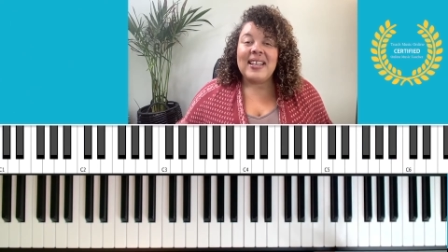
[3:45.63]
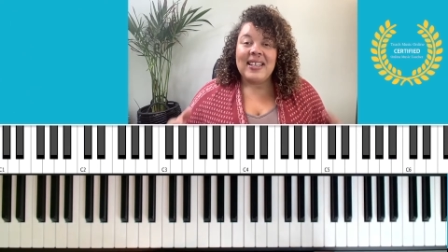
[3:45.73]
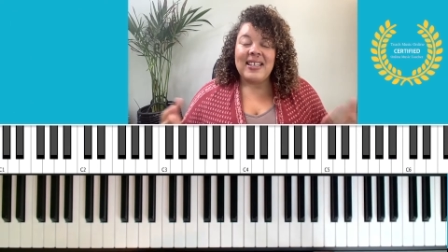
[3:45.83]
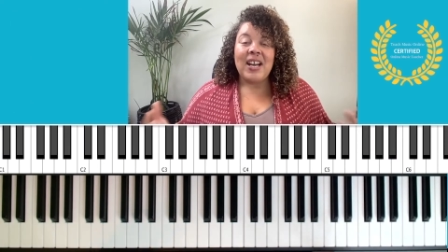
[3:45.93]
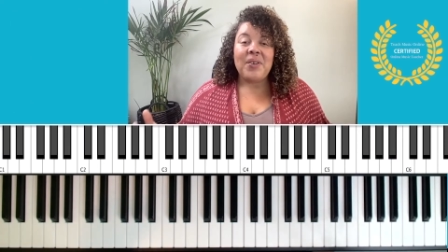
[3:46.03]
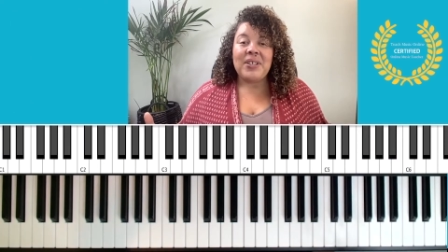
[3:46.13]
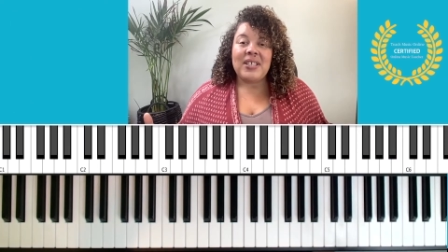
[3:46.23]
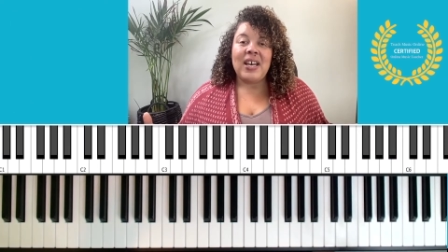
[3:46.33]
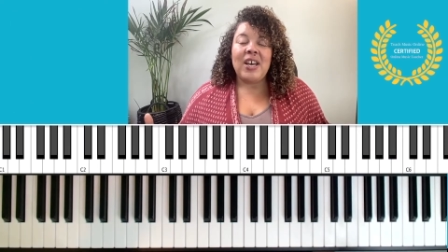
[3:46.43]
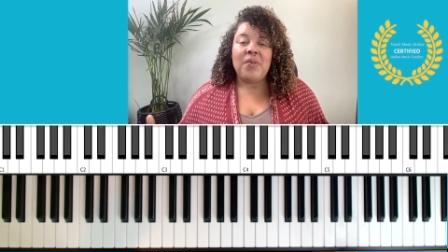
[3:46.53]
Now it's
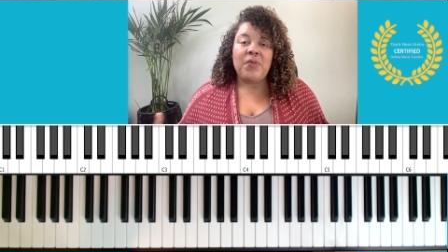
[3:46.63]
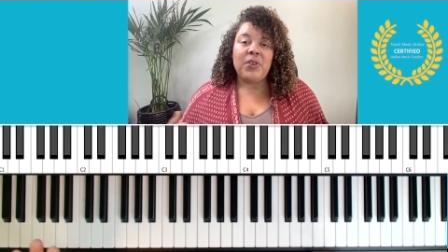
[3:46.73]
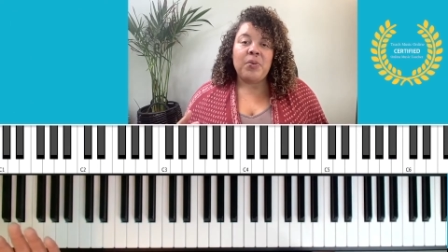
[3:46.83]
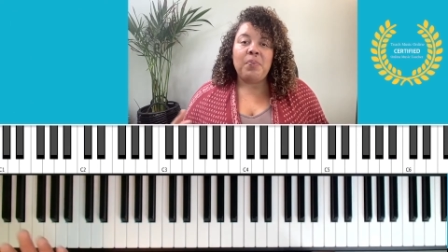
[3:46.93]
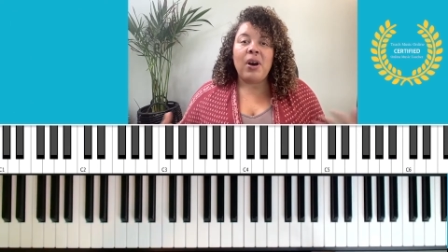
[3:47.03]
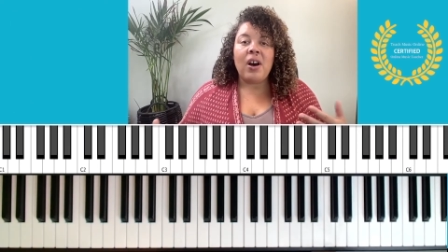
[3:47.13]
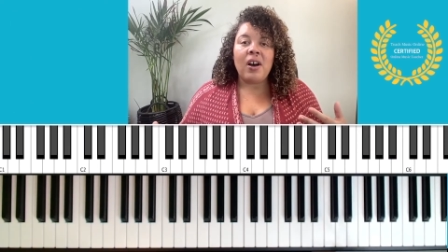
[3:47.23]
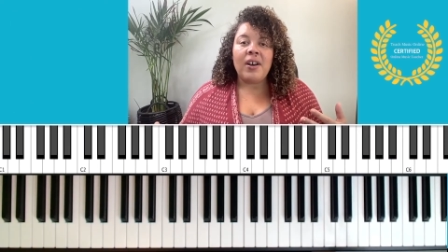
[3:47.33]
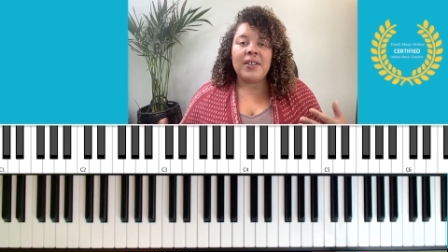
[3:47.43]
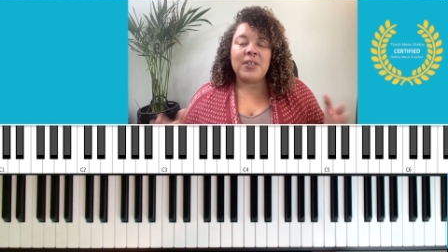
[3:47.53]
time for you to
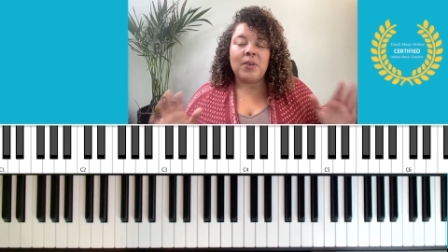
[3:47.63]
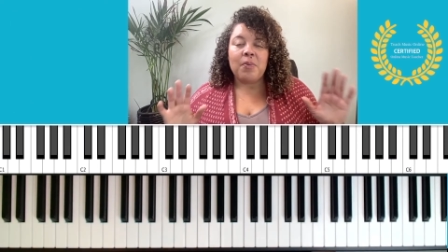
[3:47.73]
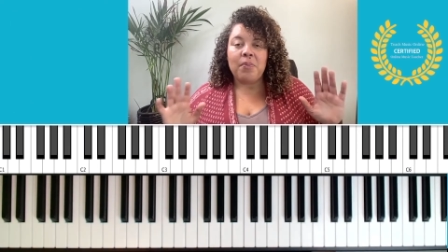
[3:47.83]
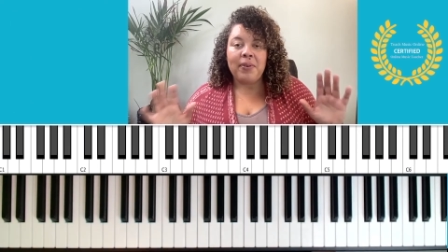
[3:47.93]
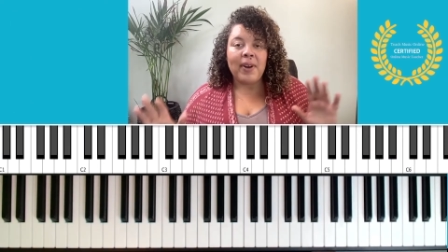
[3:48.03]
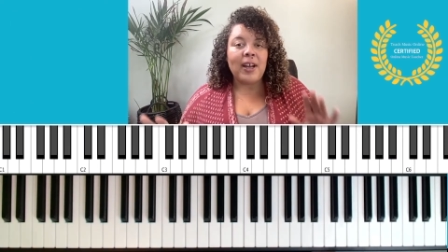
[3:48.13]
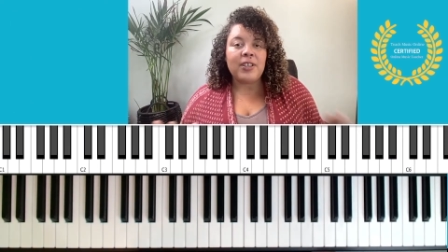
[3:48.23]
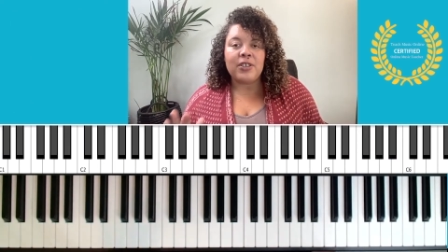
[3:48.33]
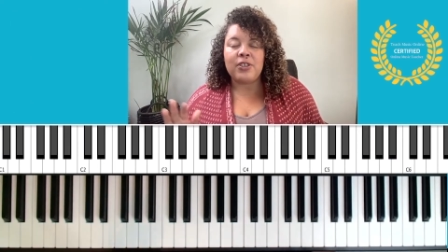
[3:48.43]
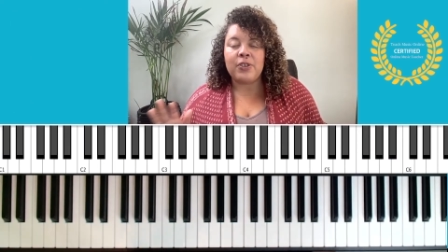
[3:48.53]
pause,
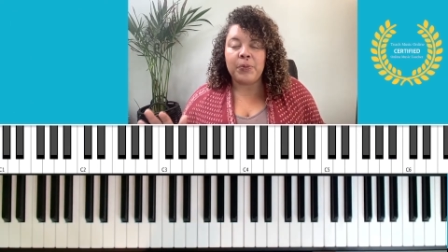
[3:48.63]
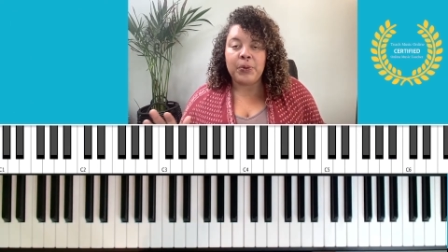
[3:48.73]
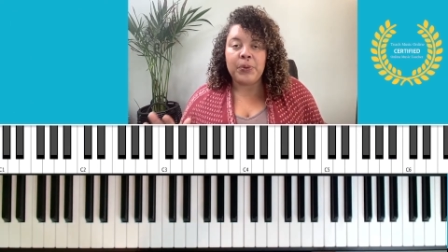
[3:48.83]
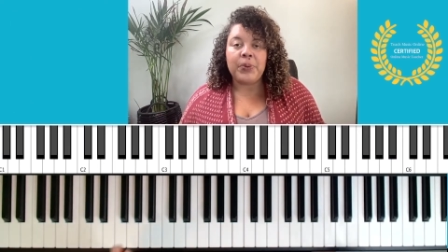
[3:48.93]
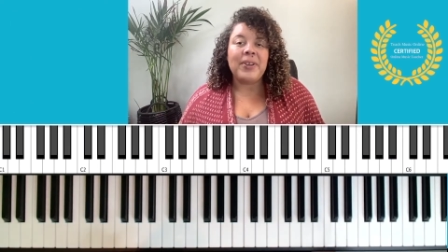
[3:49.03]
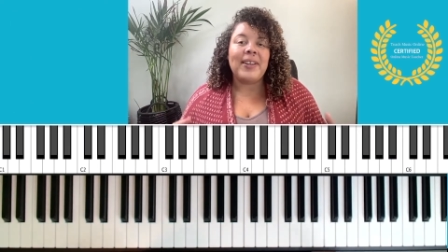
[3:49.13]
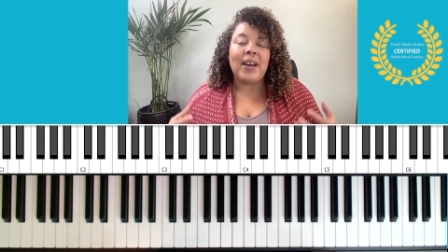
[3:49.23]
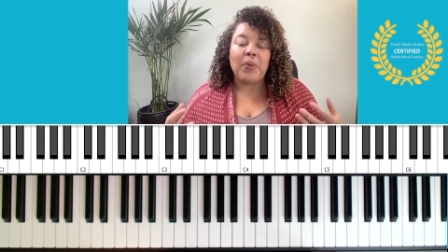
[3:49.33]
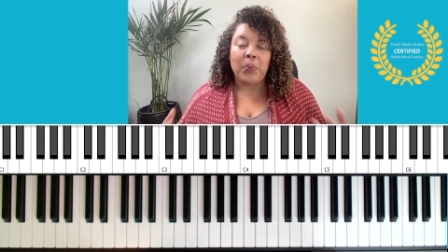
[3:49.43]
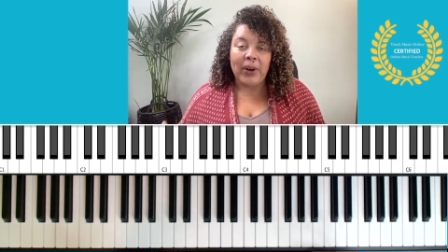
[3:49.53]
practice through
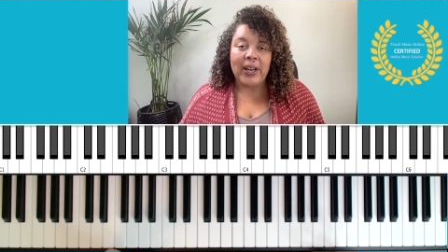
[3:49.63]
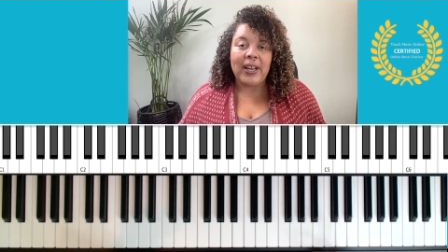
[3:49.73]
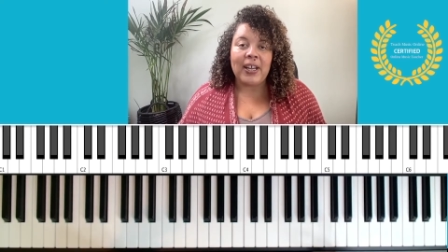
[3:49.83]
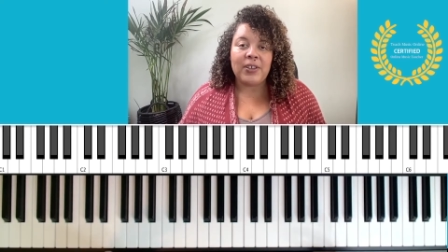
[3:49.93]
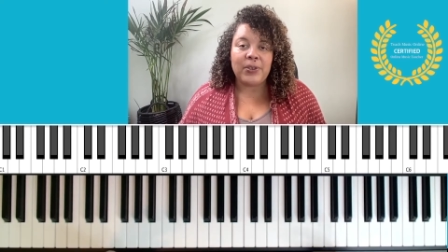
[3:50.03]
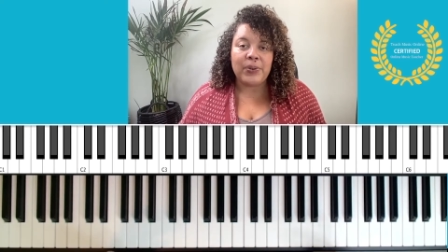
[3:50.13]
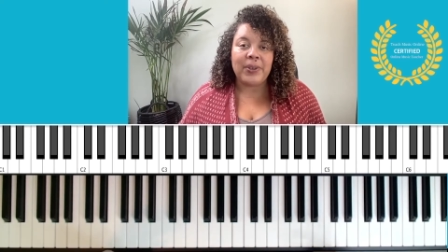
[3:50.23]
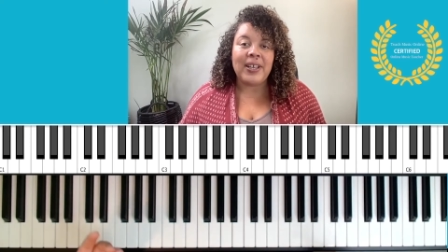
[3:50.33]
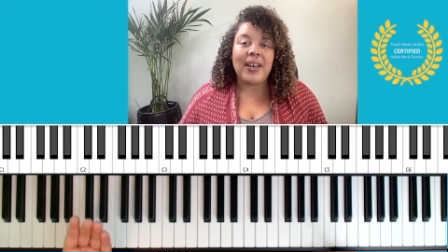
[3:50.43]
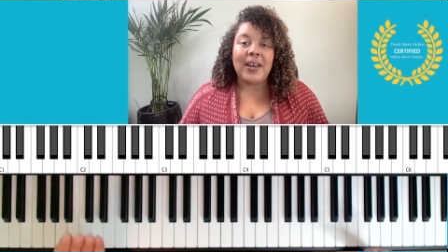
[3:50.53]
that right hand
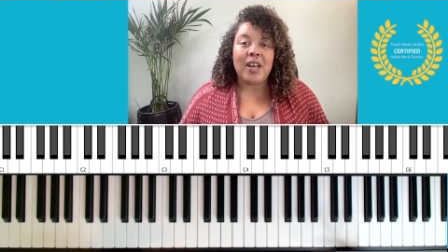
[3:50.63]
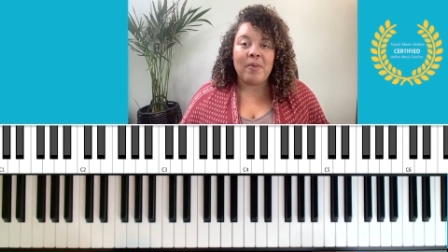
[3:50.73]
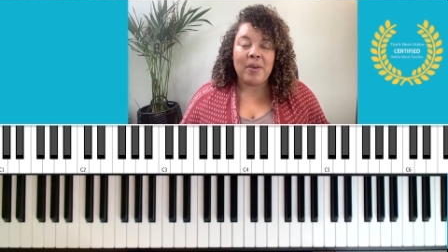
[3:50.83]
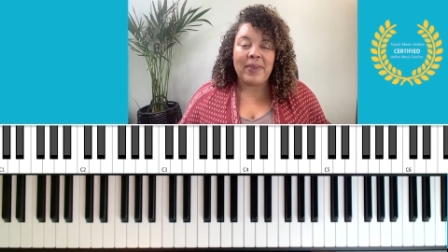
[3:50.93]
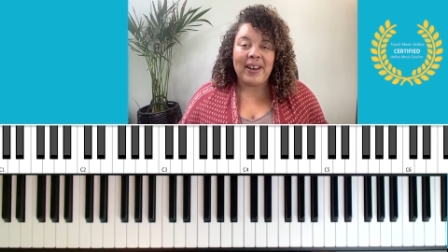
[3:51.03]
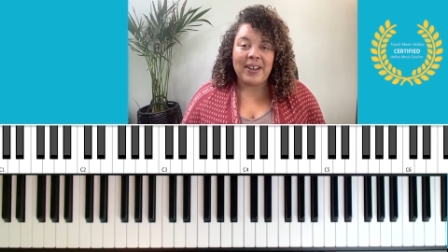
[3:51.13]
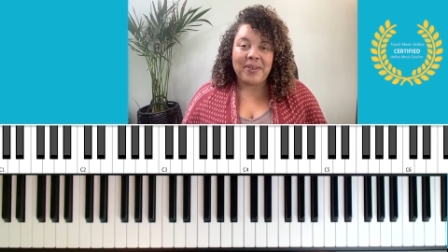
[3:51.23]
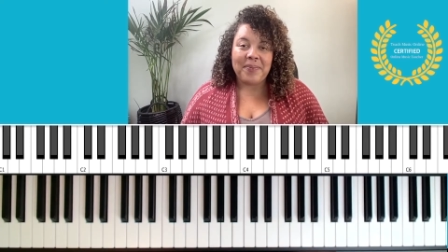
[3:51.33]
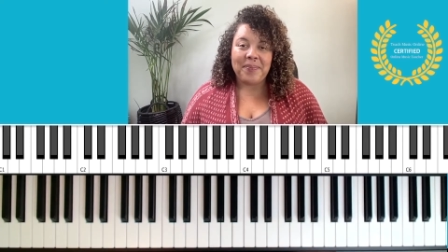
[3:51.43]
only, and come on back.